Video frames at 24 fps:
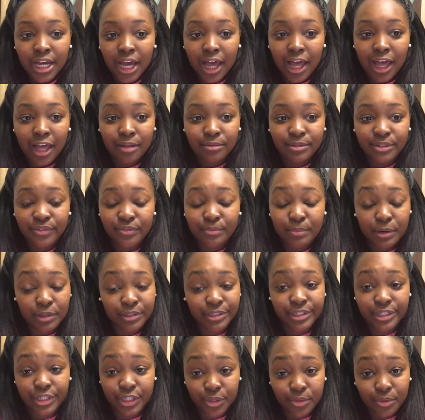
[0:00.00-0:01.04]
um, different
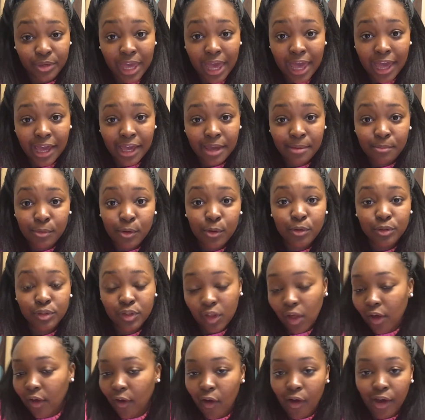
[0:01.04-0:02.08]
parts of the UK, more,
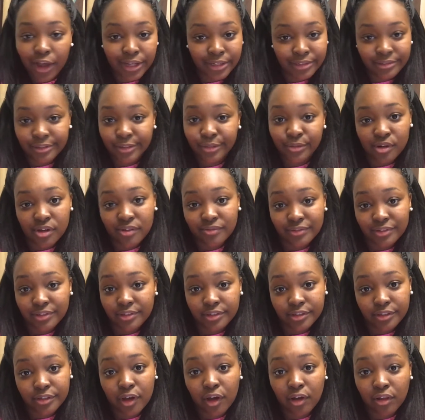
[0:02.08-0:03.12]
like I do love
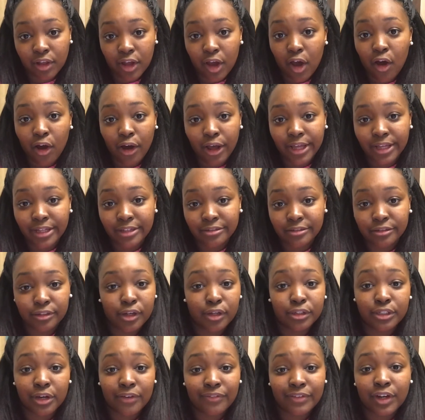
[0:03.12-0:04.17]
to, like I to
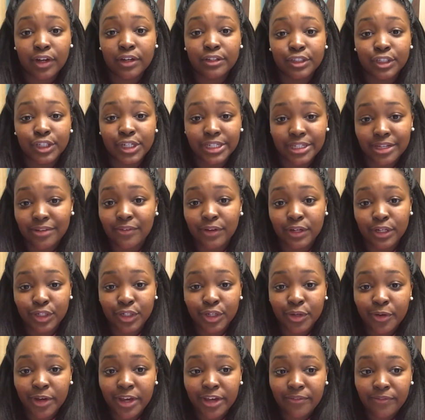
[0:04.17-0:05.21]
go to other countries if I could
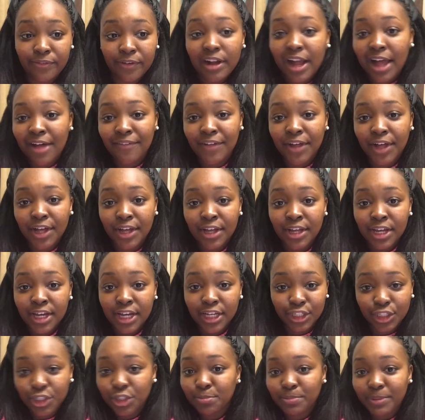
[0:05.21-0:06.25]
do it forever
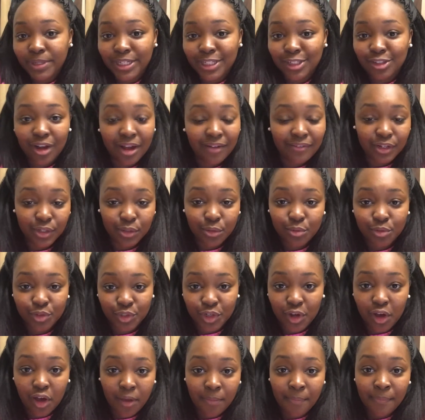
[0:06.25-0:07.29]
and just be travelling all the
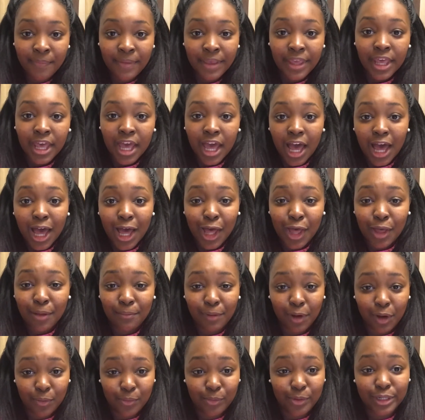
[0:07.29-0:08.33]
time,
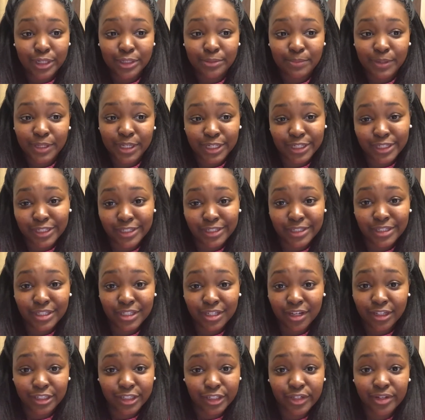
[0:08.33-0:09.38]
um, I would because
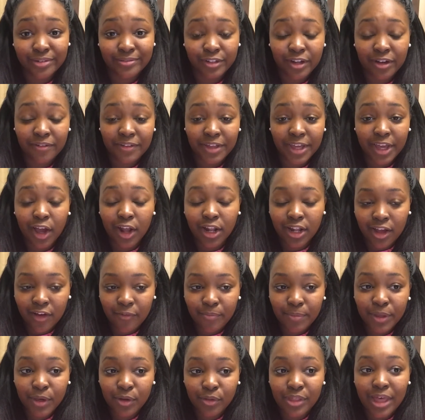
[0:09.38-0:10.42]
I just love travelling. I
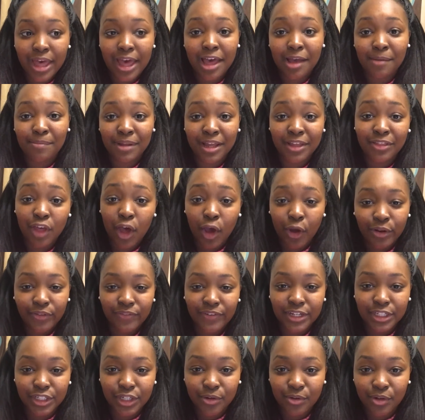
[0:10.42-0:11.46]
love being on the airplane. The only
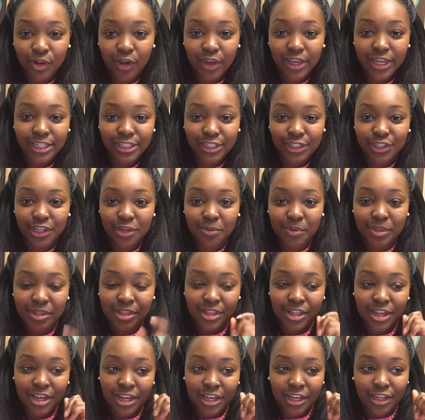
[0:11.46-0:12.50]
thing I don't like is see
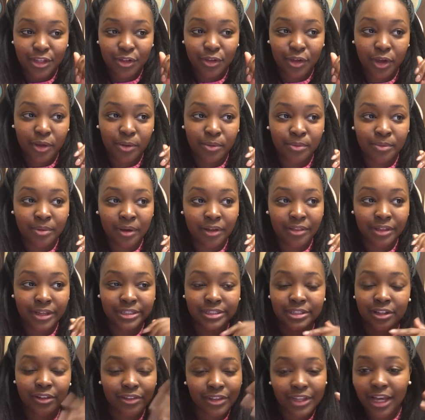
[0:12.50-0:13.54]
when you go, I think
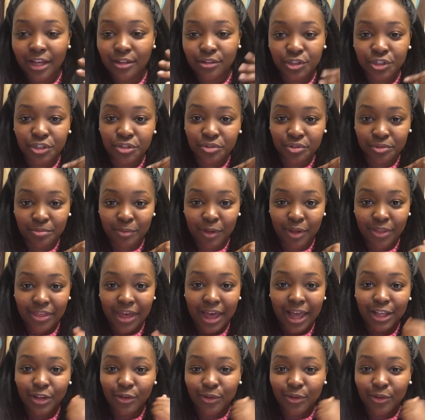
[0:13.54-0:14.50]
it's like the altitude or something like that,